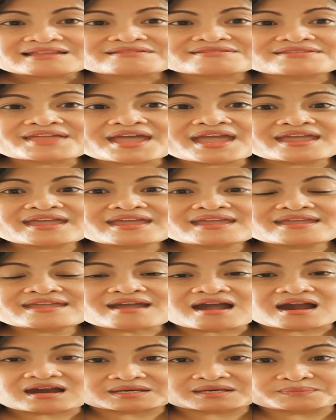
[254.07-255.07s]
They
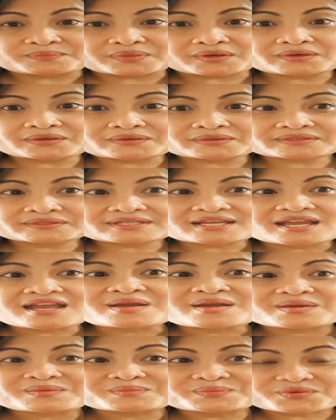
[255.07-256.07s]
are both
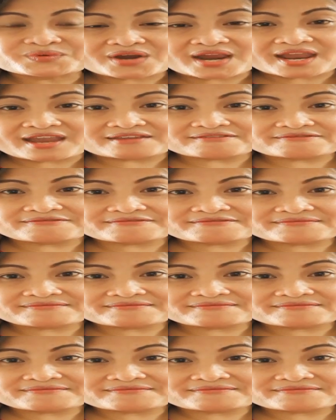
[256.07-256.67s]
brave.